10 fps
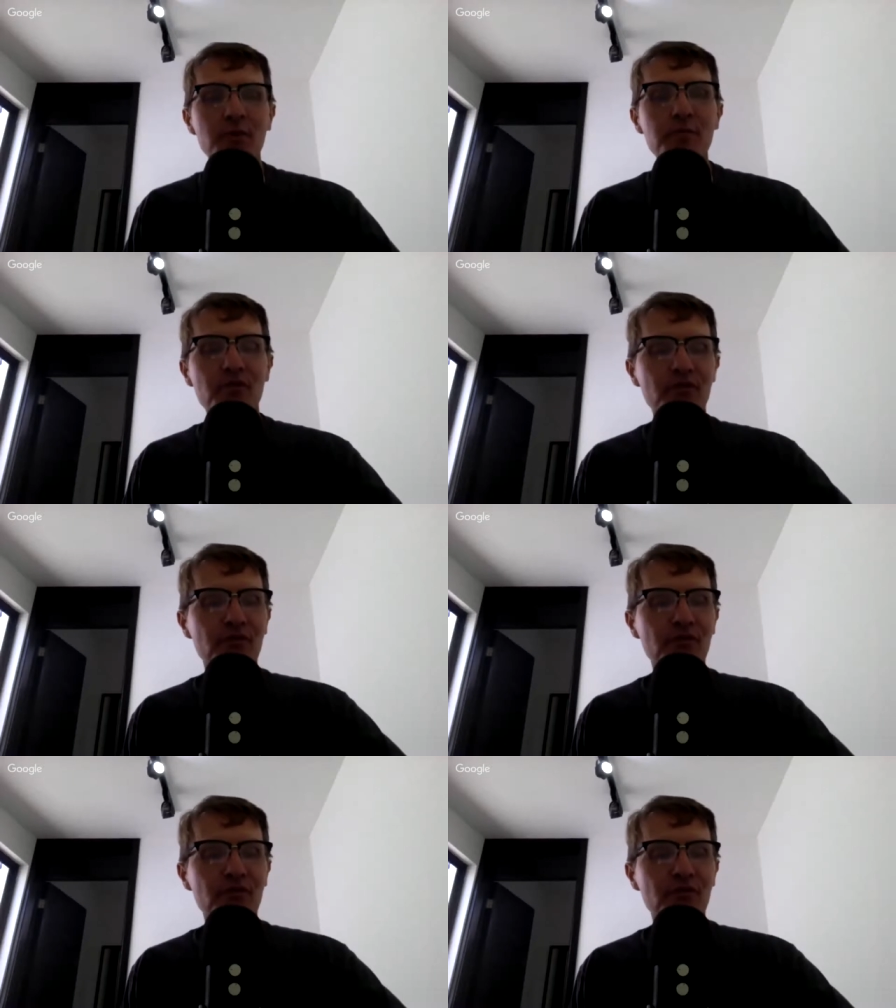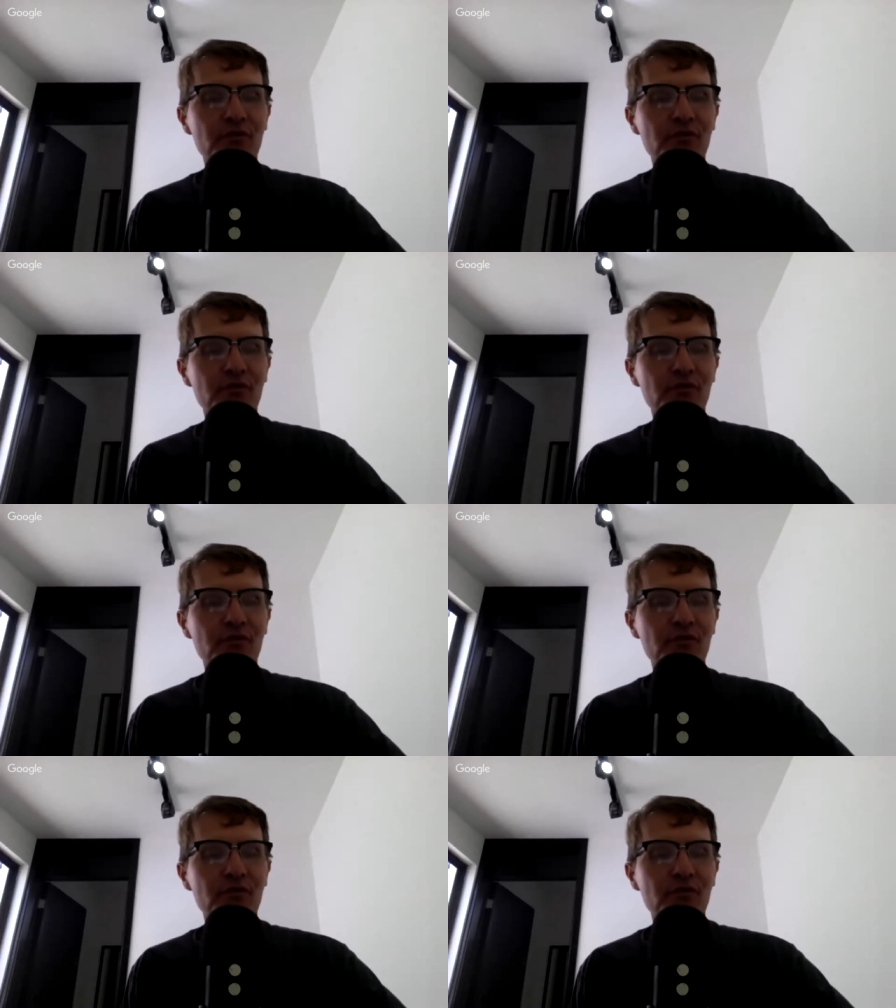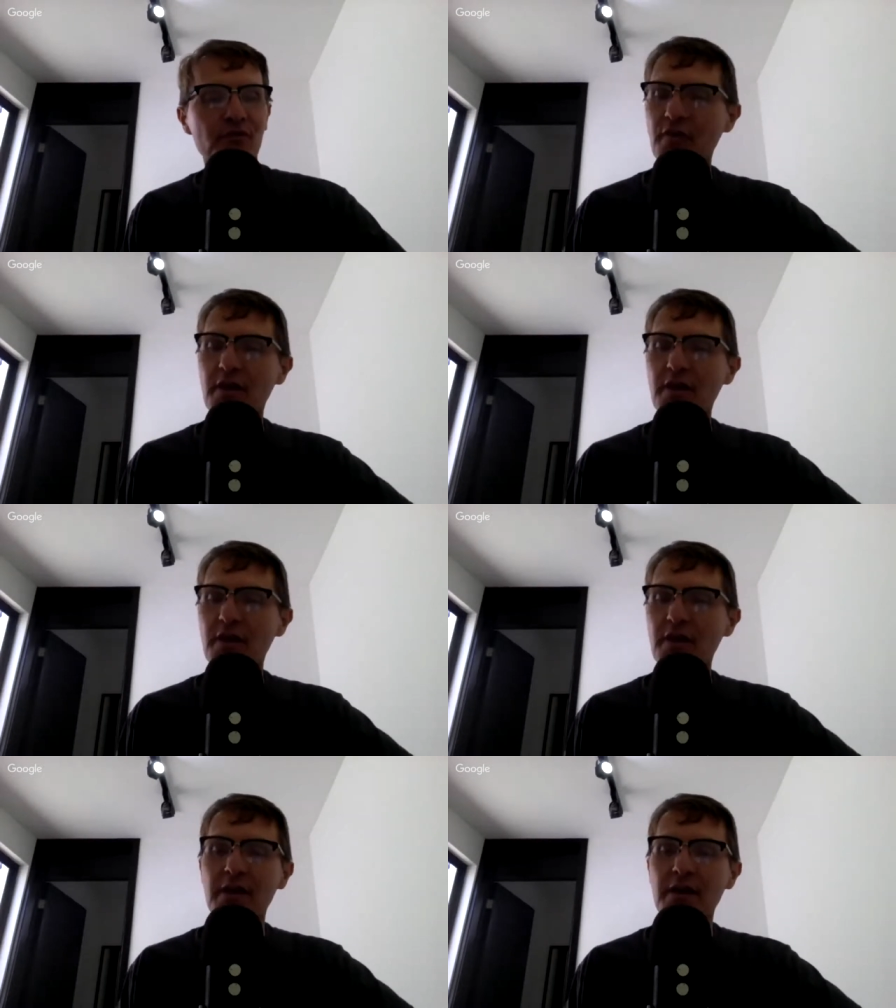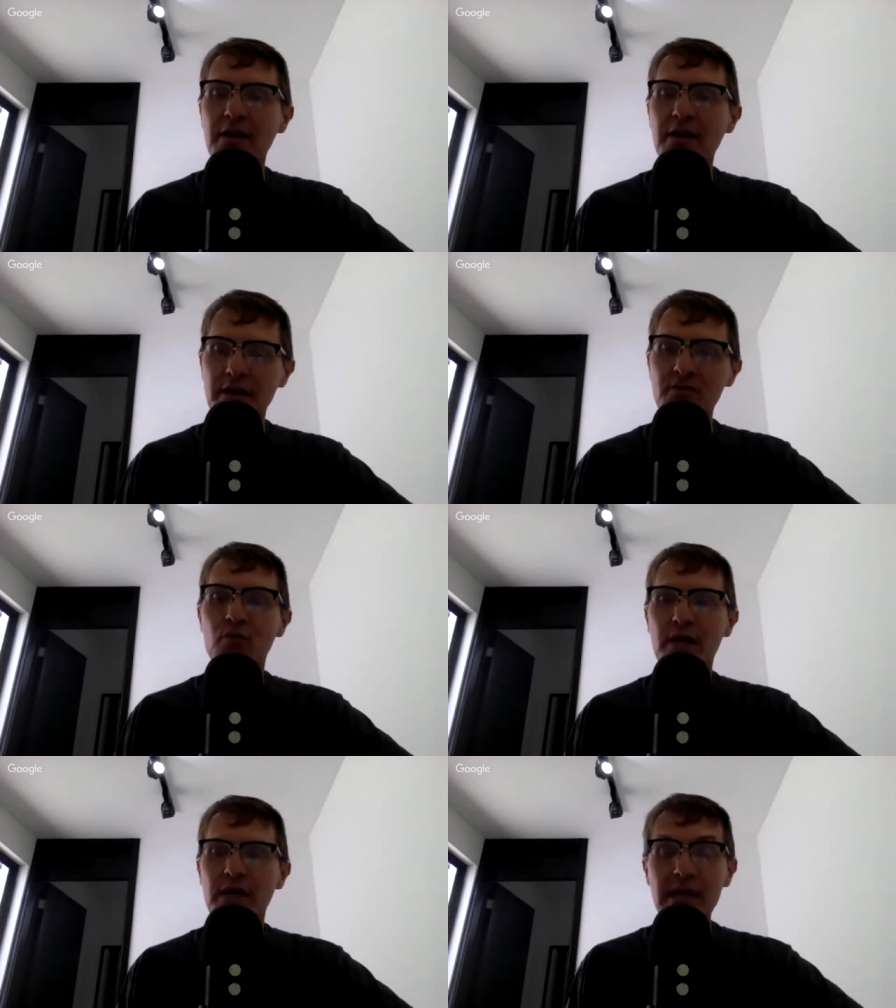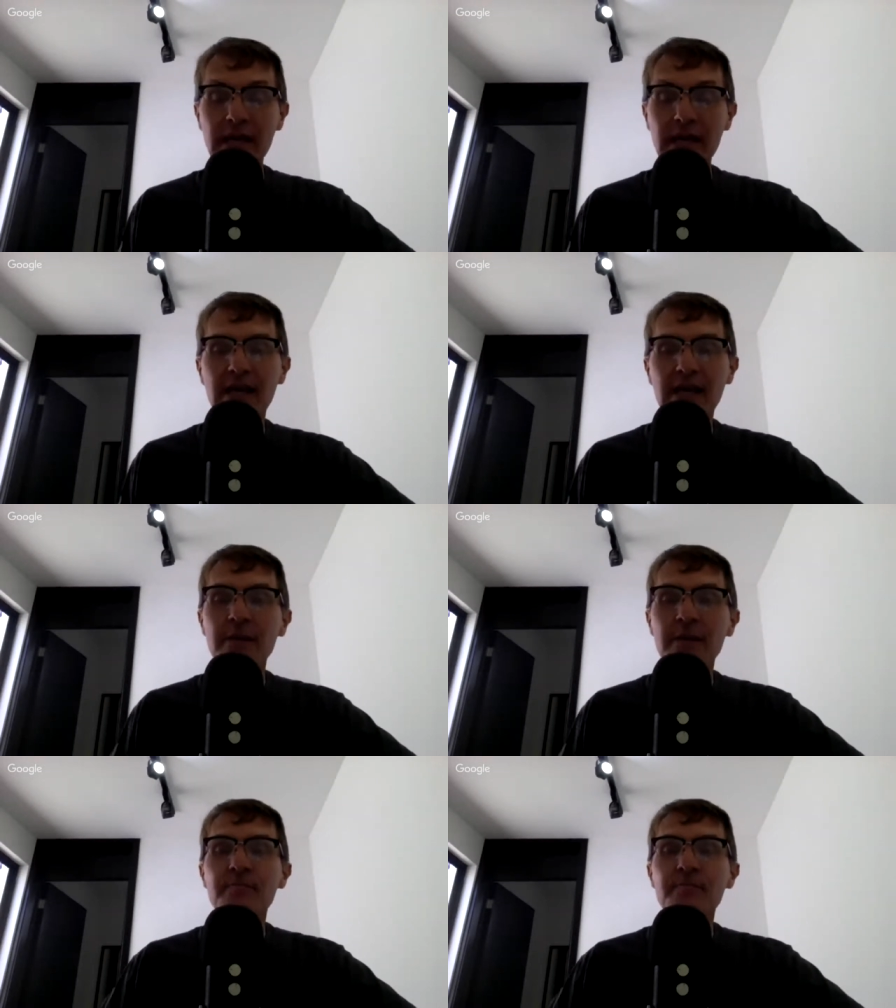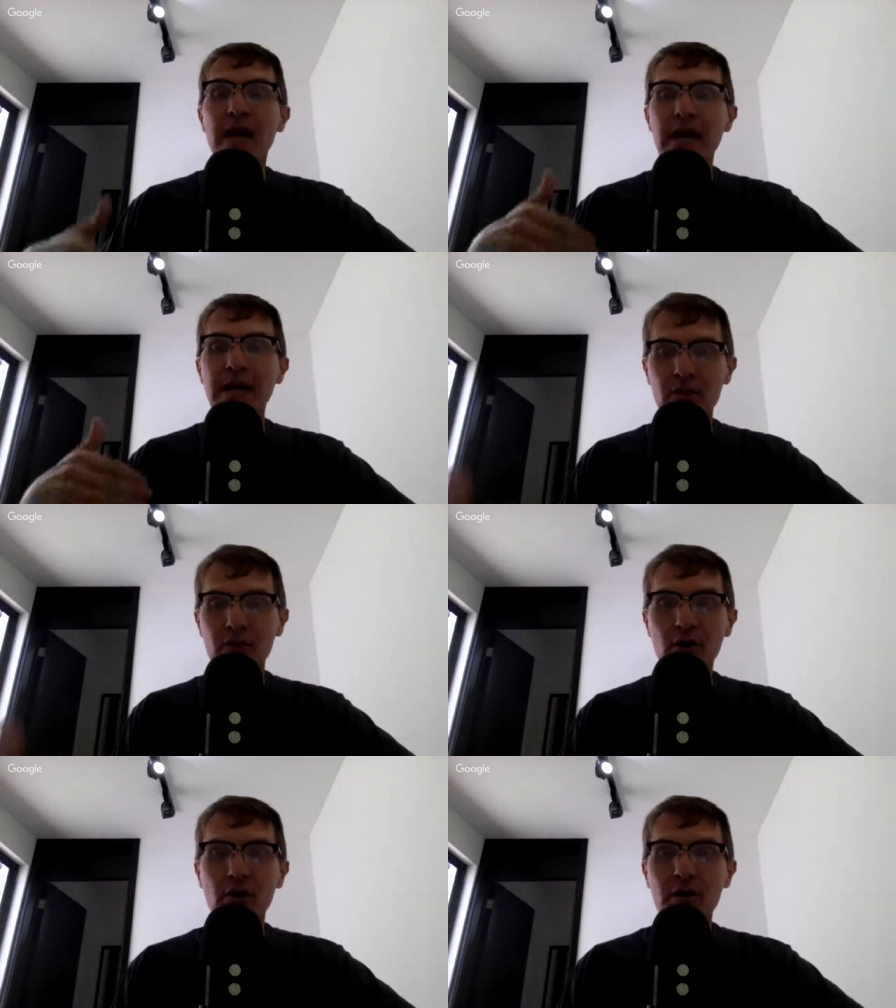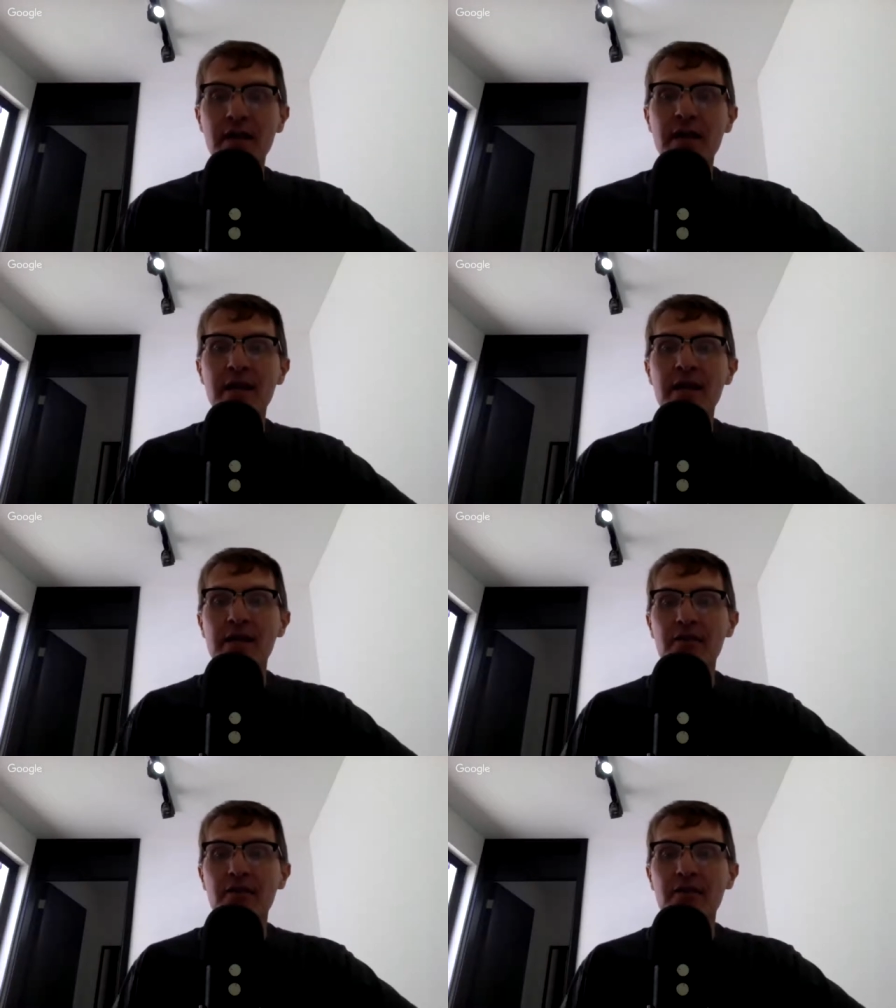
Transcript: I would prefer feedback throughout the week and again I know